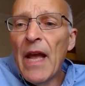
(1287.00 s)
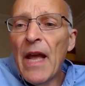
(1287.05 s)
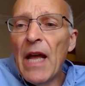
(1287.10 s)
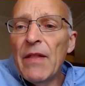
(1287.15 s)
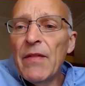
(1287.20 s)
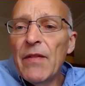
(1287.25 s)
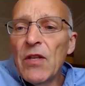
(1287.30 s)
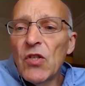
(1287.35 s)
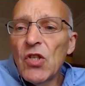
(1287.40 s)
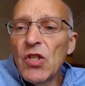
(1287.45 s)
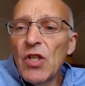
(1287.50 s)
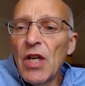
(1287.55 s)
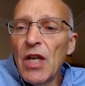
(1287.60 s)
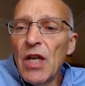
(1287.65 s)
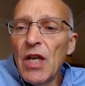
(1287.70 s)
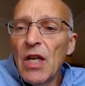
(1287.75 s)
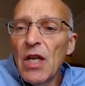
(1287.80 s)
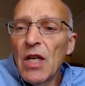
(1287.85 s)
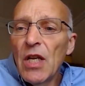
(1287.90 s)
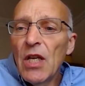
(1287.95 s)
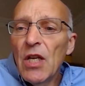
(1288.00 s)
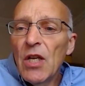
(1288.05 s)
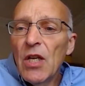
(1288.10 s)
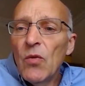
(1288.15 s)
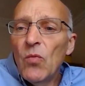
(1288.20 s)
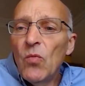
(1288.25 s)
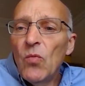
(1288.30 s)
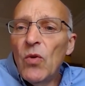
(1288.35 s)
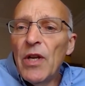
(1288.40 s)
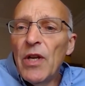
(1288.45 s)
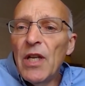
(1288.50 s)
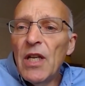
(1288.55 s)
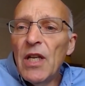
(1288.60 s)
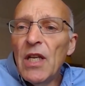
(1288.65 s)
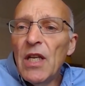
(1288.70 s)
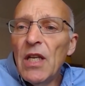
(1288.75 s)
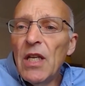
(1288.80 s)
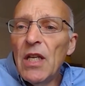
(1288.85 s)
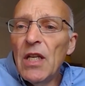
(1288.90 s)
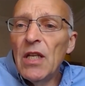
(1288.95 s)
And this year,
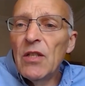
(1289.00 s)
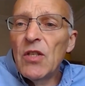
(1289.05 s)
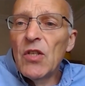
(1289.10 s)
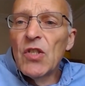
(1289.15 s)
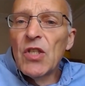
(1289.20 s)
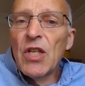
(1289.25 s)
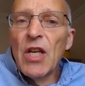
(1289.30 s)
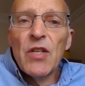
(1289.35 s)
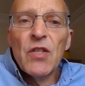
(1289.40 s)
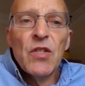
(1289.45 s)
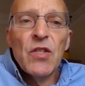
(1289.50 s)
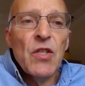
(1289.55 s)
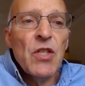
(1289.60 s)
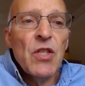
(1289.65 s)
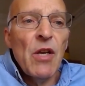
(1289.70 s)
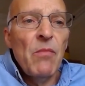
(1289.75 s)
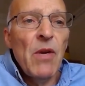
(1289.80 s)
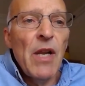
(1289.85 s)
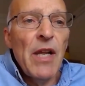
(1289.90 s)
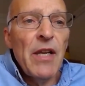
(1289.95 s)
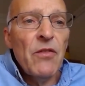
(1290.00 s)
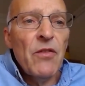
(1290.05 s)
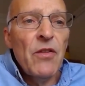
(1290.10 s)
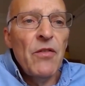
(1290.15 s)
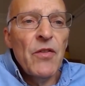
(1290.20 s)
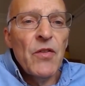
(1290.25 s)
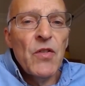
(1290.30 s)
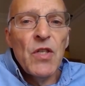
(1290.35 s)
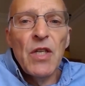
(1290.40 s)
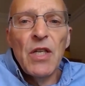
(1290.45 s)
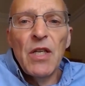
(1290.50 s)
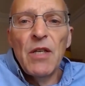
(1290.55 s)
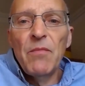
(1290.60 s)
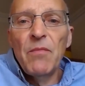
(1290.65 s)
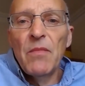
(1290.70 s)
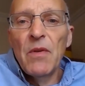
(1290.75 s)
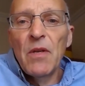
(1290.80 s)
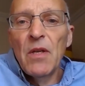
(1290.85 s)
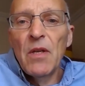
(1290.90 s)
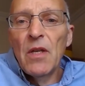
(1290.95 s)
we discussed at some length in the
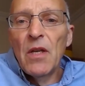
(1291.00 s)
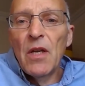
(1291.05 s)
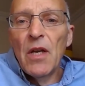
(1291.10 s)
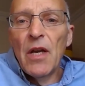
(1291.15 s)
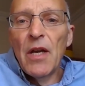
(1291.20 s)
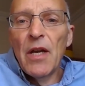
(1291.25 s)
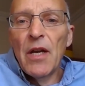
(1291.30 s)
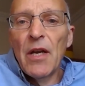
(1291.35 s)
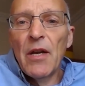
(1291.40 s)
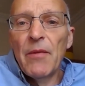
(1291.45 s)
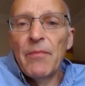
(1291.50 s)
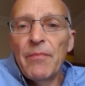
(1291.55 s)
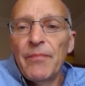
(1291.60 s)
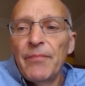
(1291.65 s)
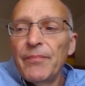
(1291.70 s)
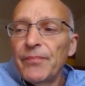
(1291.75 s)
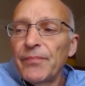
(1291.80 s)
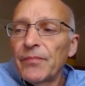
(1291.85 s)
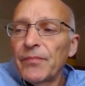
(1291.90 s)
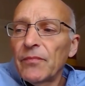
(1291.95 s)
team how